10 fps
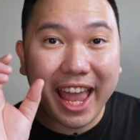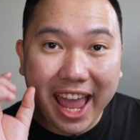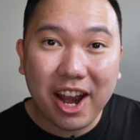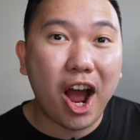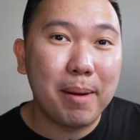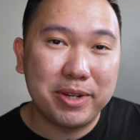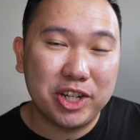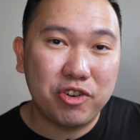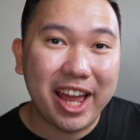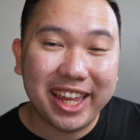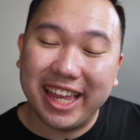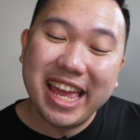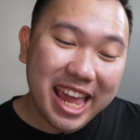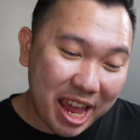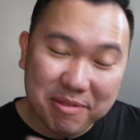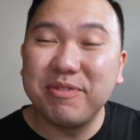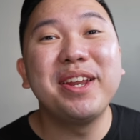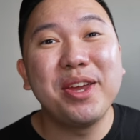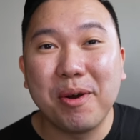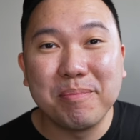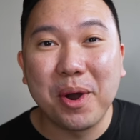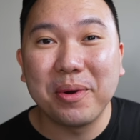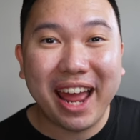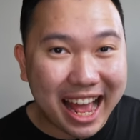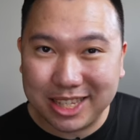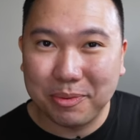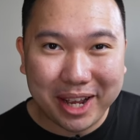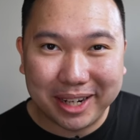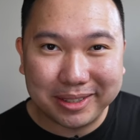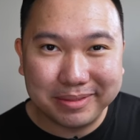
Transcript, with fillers: and object tracking in video mode as well.